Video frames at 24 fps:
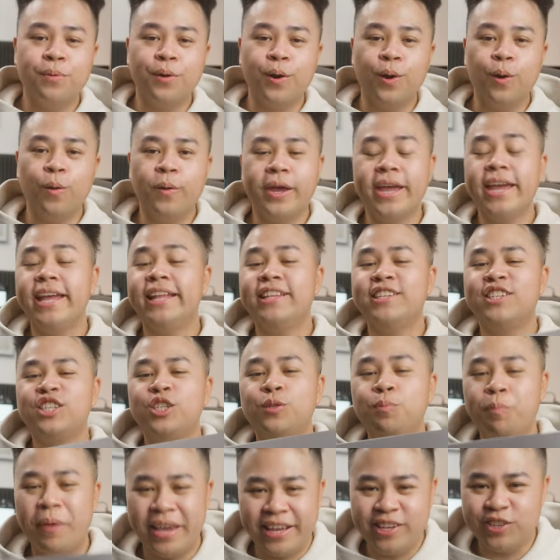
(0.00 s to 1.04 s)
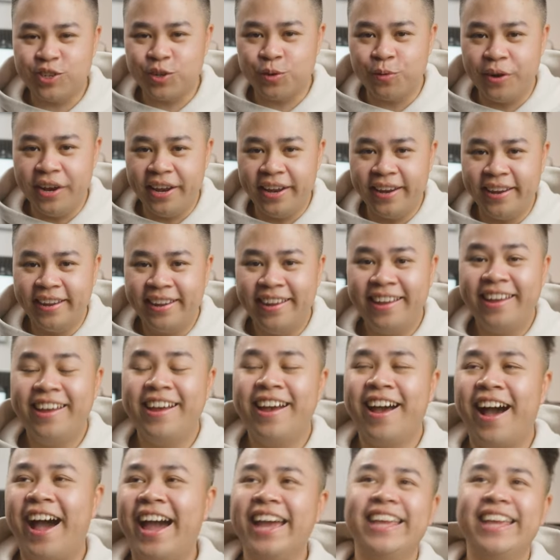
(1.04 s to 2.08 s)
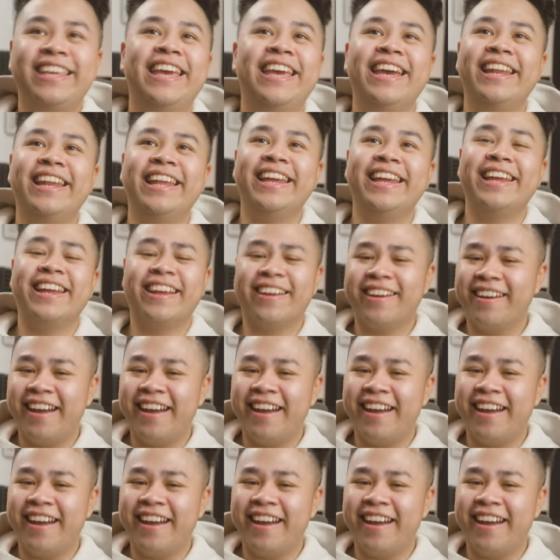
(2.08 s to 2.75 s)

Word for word: Pro in Space Gray. I get it.